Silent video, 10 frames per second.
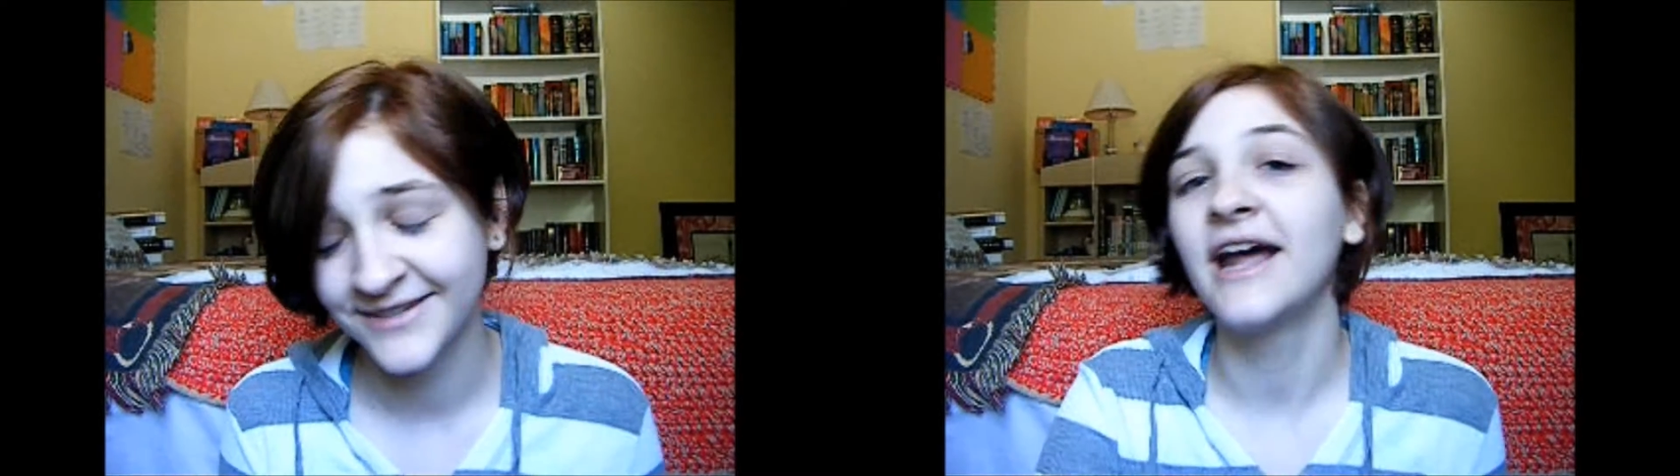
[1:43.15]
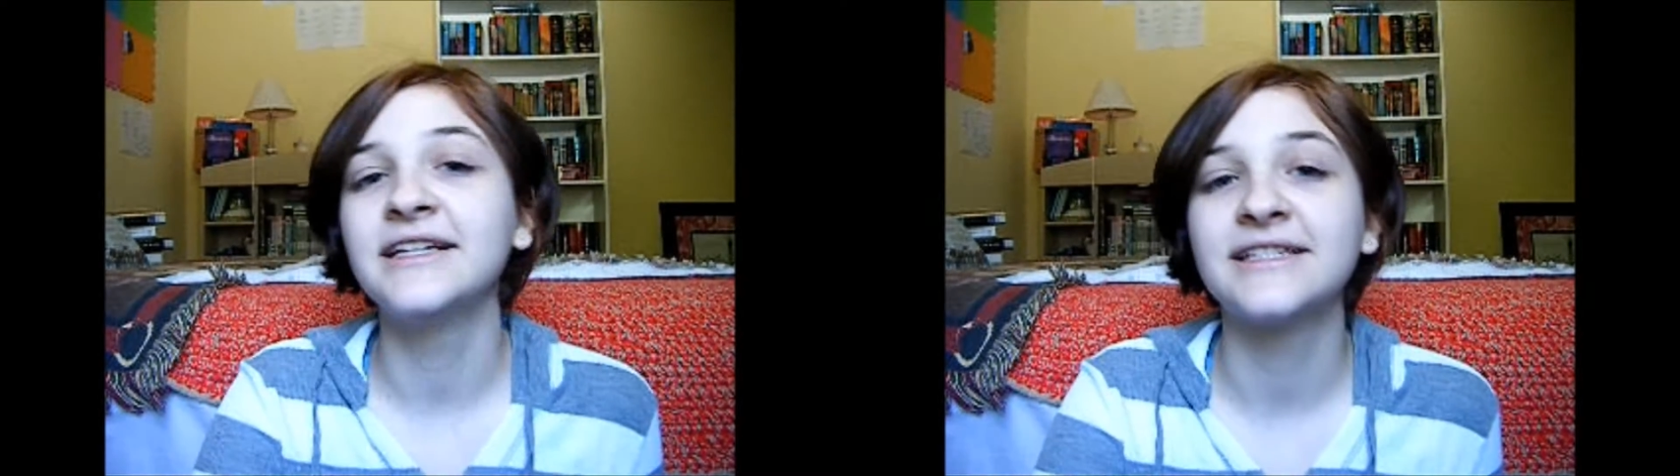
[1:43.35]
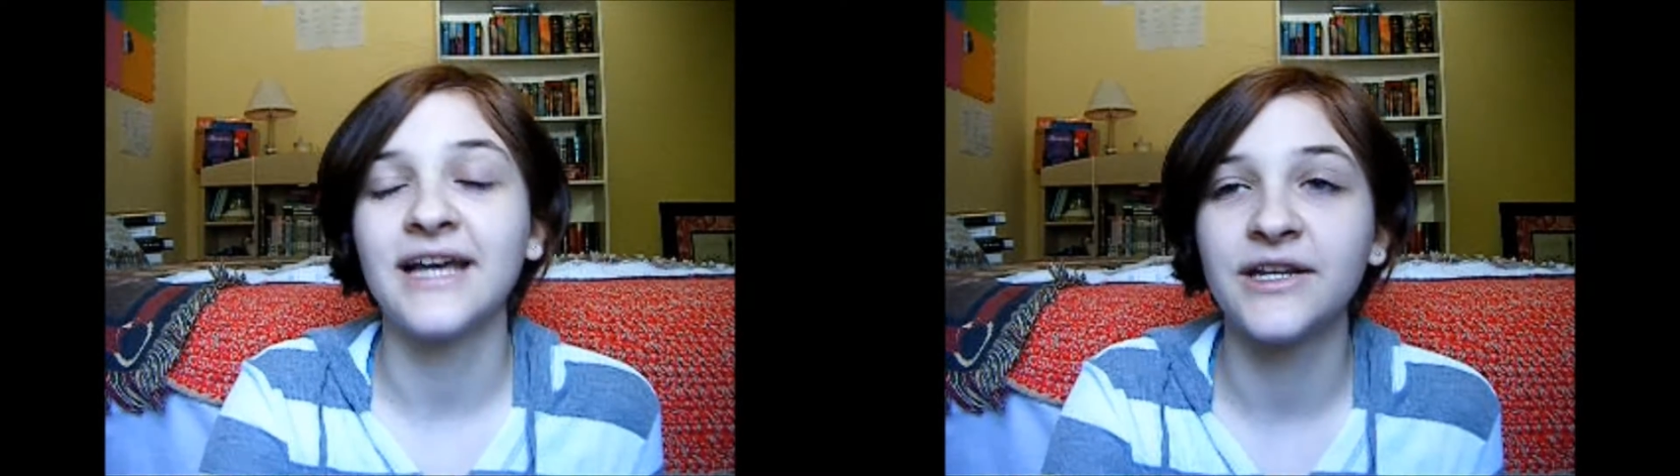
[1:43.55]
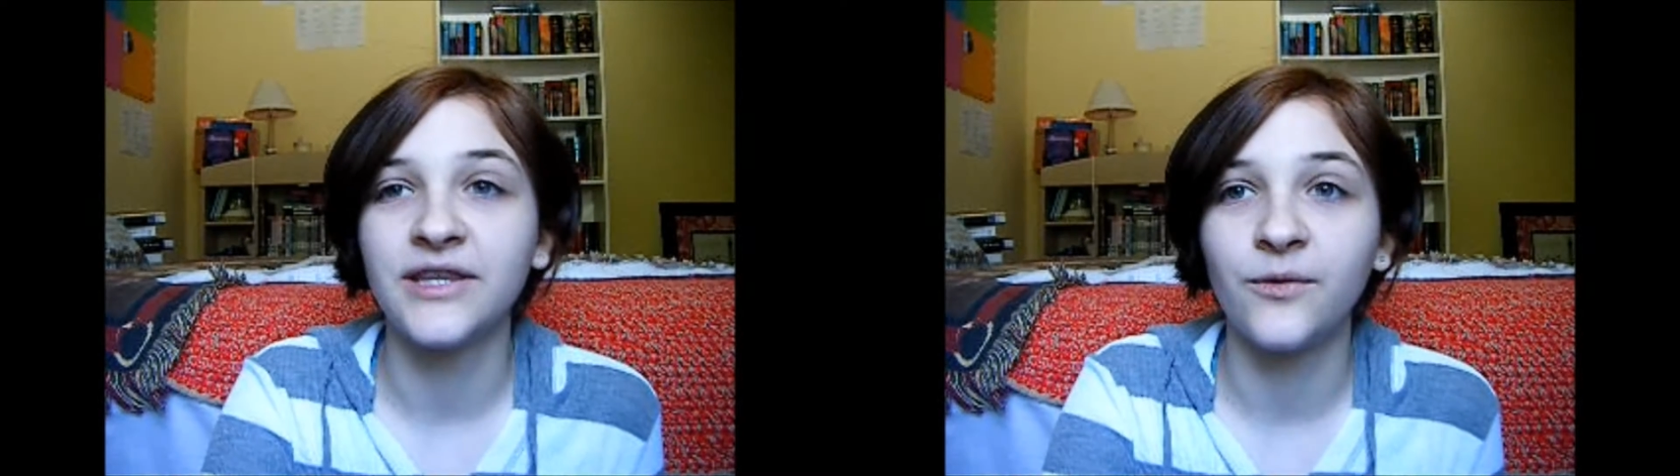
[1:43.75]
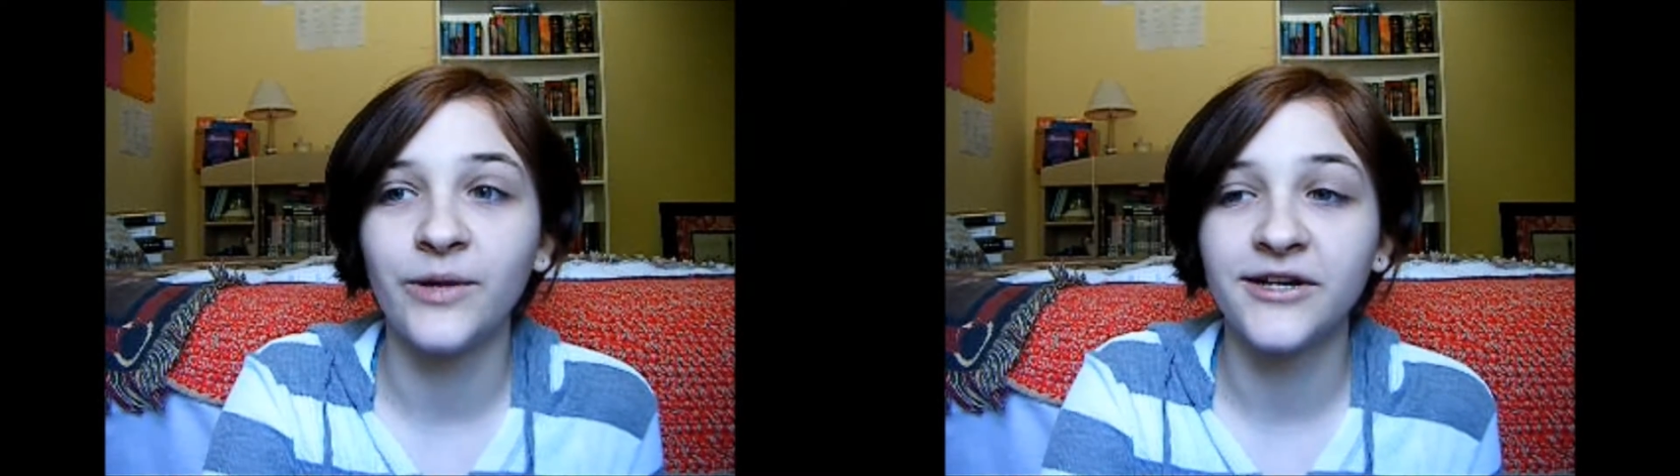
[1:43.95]
And I
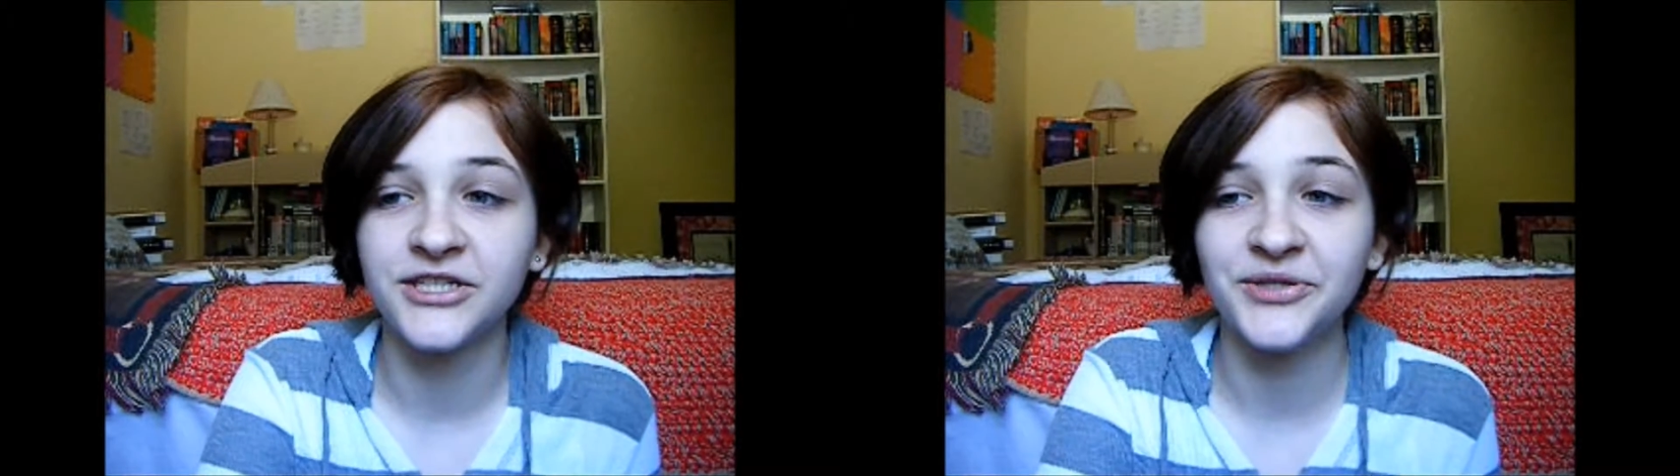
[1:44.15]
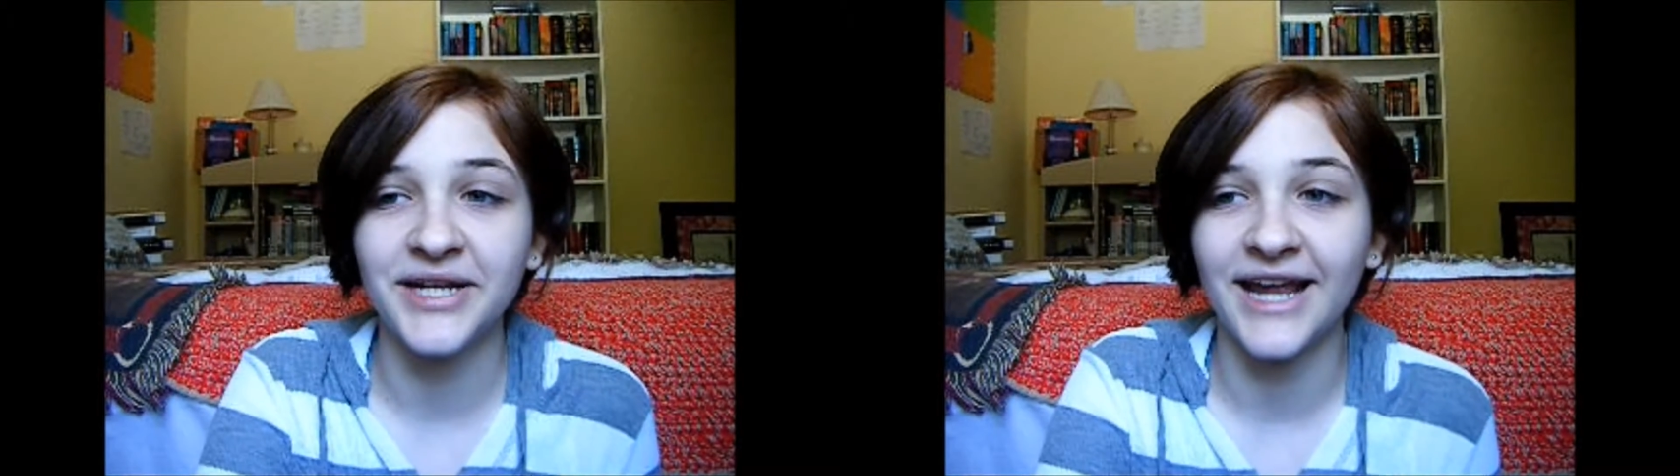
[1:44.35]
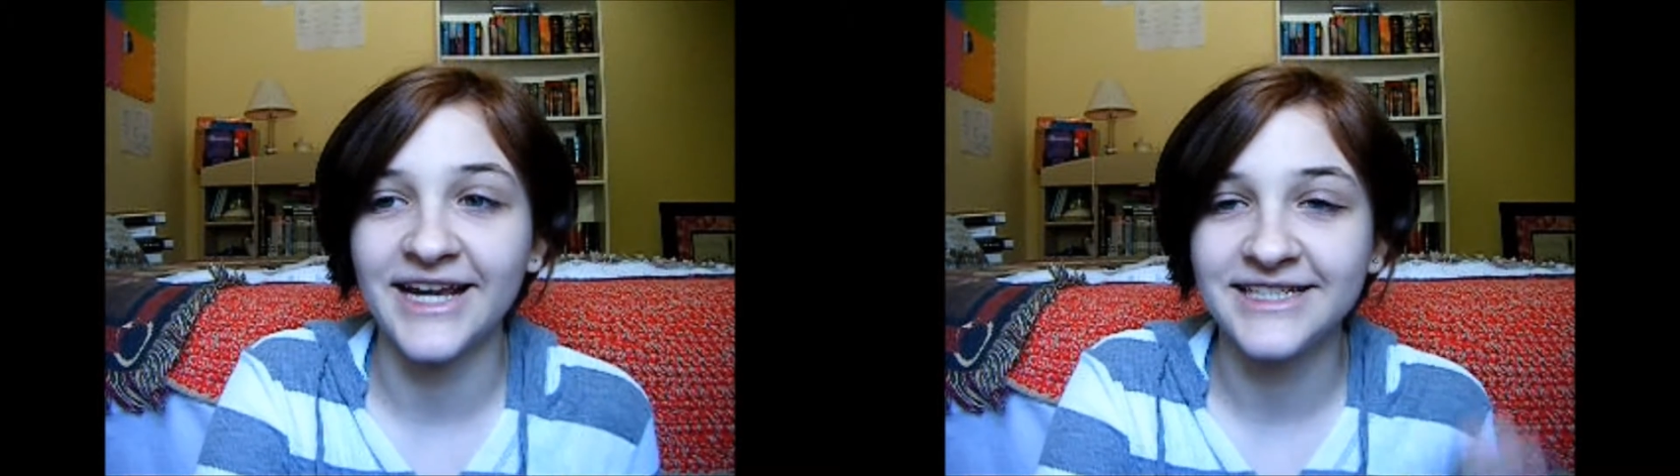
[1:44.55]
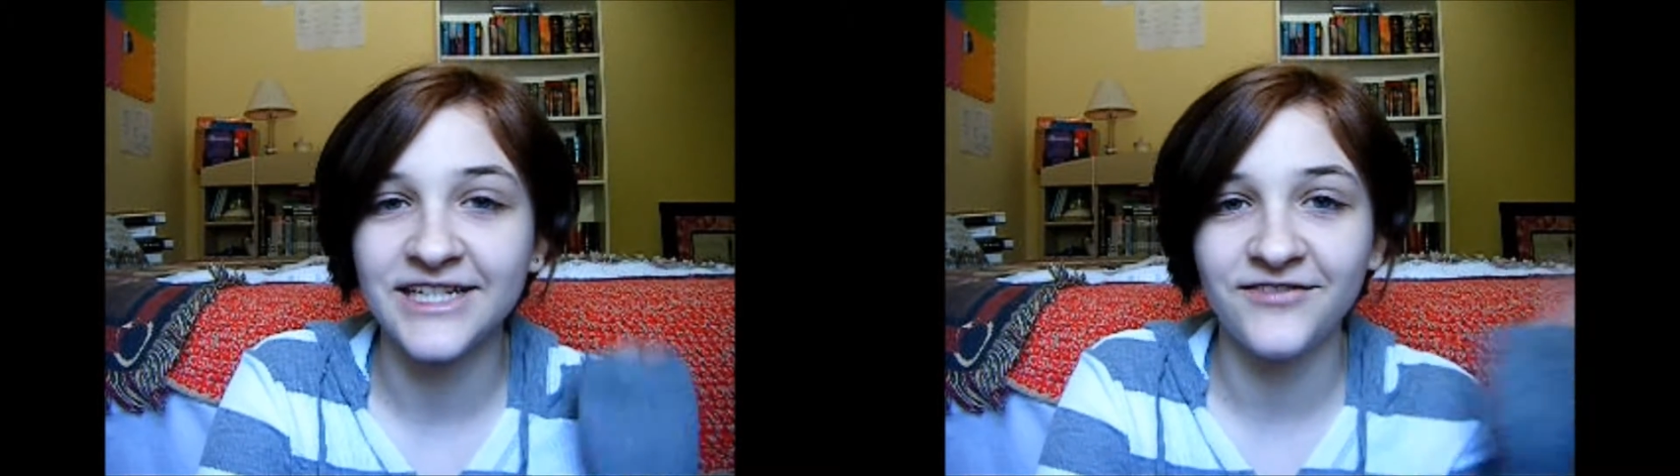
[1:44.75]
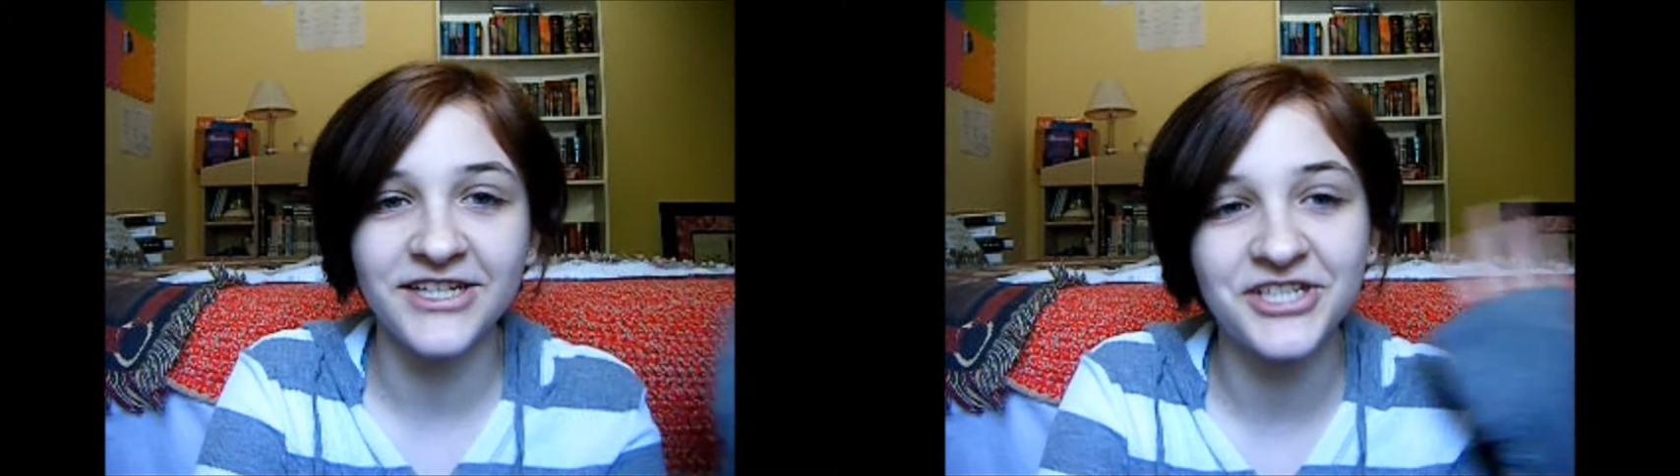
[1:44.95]
decided that we are doing a
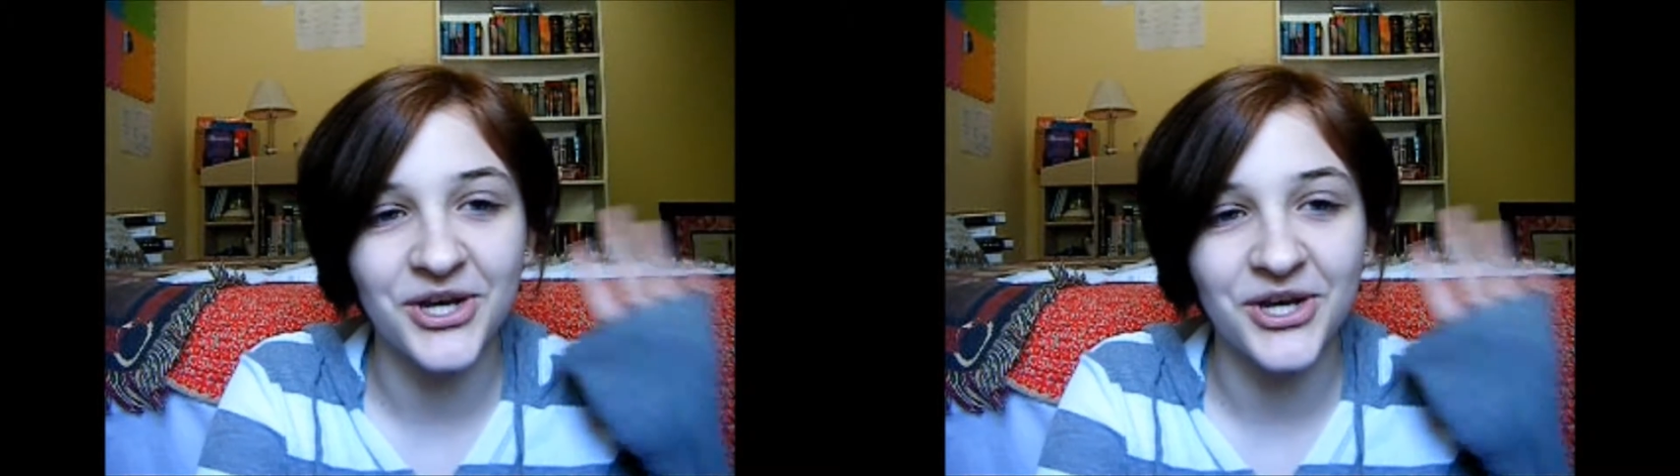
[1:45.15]
TV